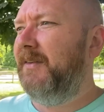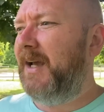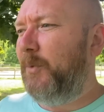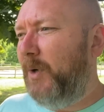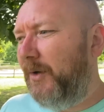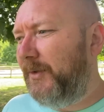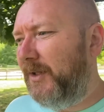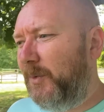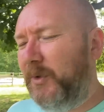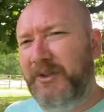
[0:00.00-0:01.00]
That world
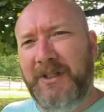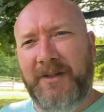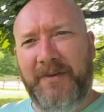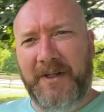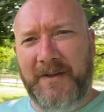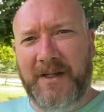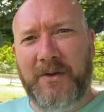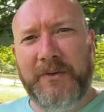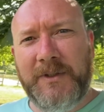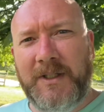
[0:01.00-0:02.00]
that they want you living in, that
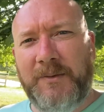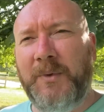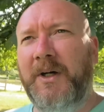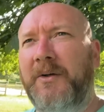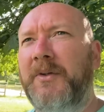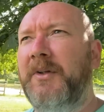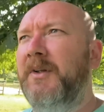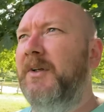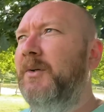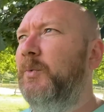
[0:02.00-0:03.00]
online world,
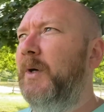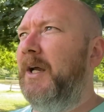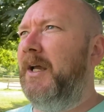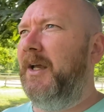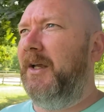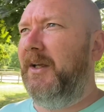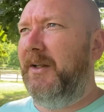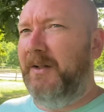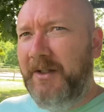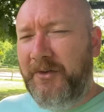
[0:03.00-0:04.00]
where
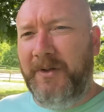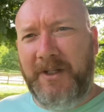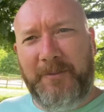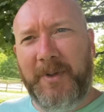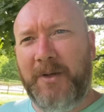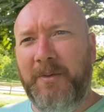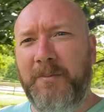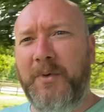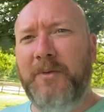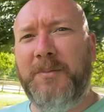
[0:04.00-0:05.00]
it literally is becoming
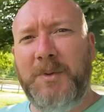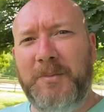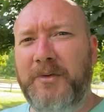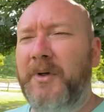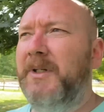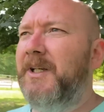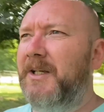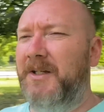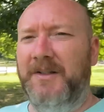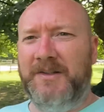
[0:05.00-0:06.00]
more and more
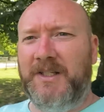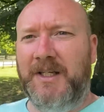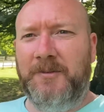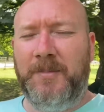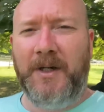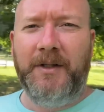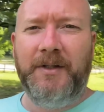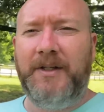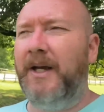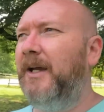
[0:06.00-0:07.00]
moronic and insane by
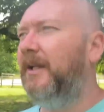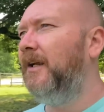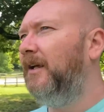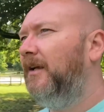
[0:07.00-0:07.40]
the day.